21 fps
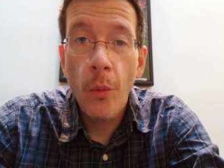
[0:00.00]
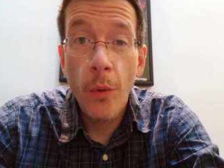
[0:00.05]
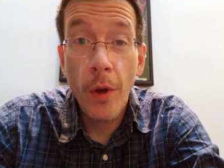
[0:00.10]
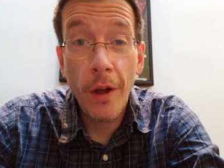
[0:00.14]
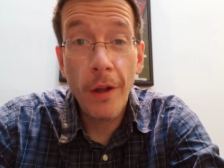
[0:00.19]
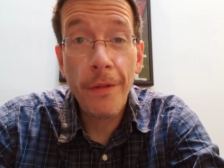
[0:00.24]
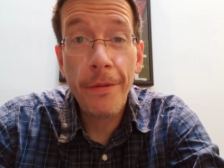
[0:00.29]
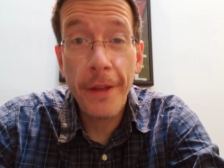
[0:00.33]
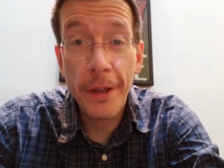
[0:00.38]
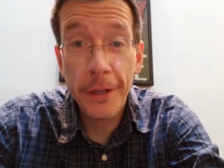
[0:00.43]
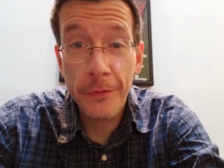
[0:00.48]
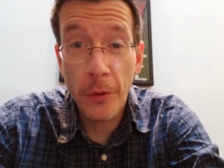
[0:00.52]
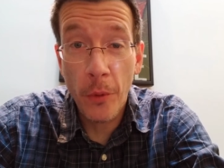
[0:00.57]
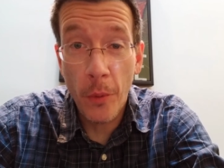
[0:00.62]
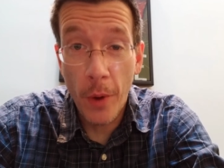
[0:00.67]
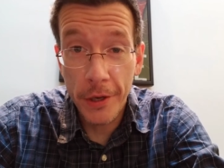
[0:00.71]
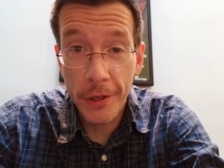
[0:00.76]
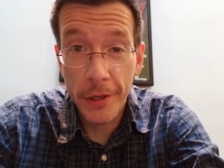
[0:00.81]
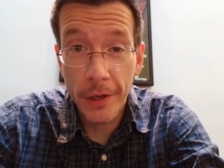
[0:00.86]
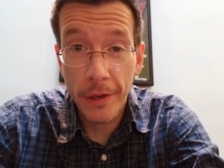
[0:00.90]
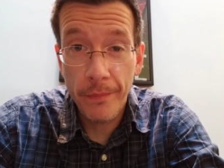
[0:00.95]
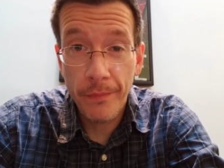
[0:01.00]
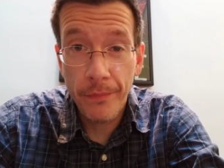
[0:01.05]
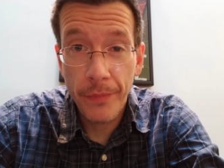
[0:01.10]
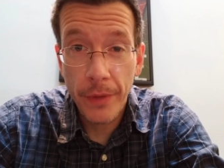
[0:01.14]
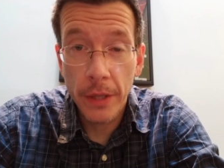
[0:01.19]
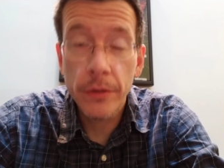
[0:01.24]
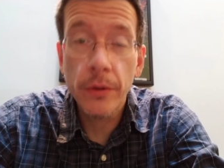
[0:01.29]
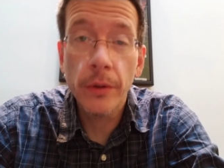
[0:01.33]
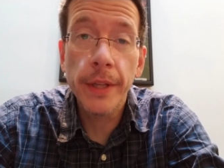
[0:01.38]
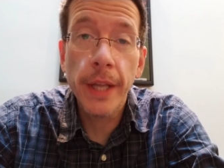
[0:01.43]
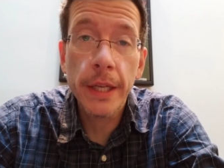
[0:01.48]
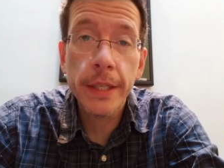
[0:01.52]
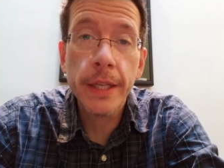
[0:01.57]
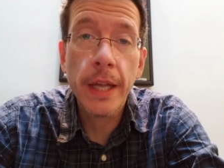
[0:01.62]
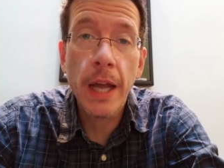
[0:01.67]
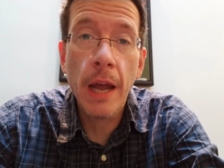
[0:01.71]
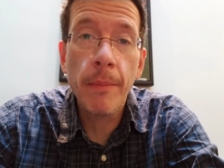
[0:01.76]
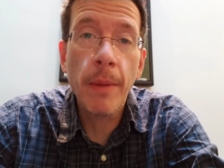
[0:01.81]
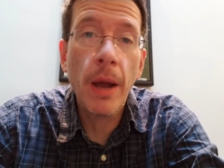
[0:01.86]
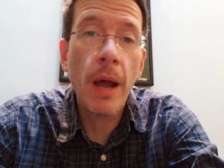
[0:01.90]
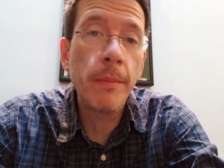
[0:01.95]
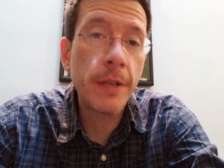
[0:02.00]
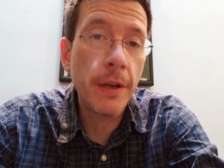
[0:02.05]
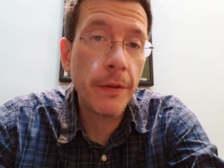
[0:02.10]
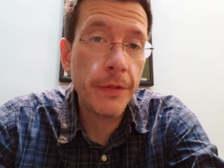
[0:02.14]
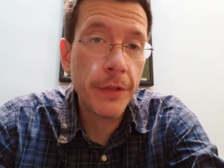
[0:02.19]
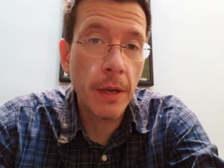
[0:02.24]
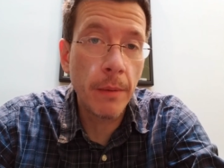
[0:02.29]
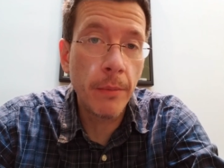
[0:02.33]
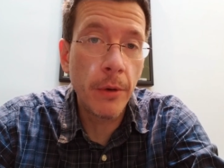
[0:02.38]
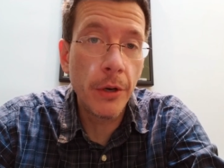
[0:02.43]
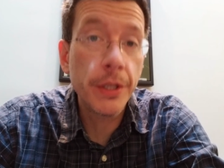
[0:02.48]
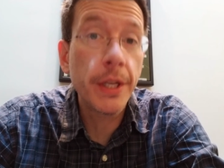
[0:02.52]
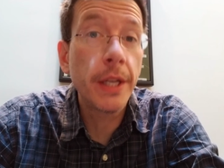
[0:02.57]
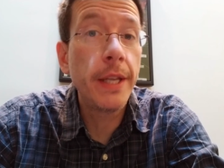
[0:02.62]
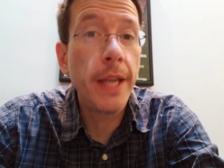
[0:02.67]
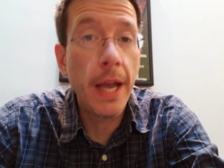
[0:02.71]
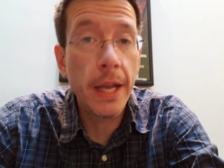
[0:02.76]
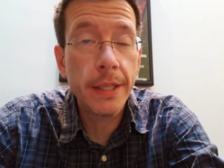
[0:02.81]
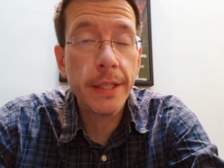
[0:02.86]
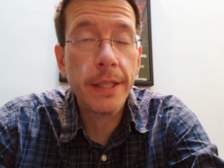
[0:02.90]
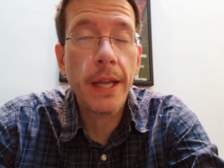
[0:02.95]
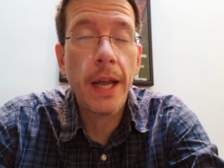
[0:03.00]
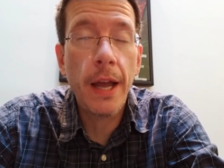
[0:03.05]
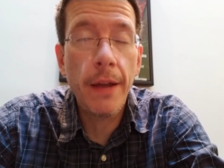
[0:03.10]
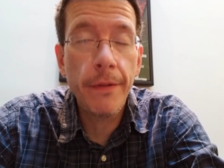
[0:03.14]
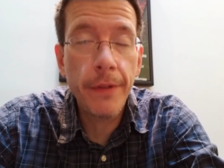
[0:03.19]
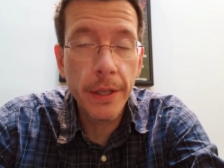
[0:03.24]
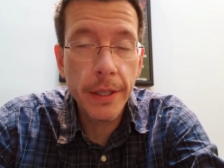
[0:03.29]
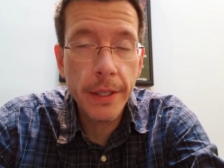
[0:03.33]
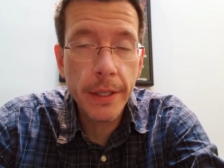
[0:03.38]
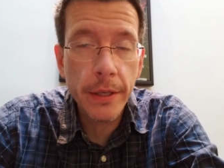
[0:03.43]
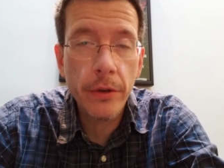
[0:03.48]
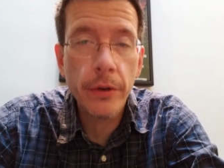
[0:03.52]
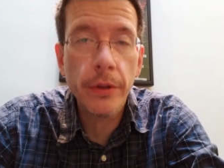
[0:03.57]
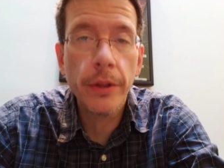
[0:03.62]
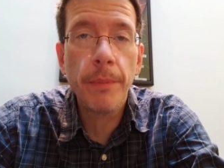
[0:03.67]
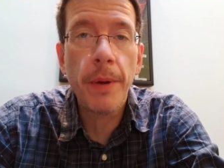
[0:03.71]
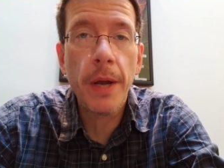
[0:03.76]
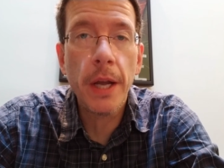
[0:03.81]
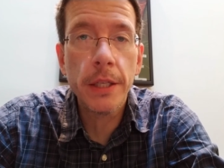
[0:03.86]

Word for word: Well, thanks for watching. Until next time, I'm Jeff Somers, and yes, I've considered the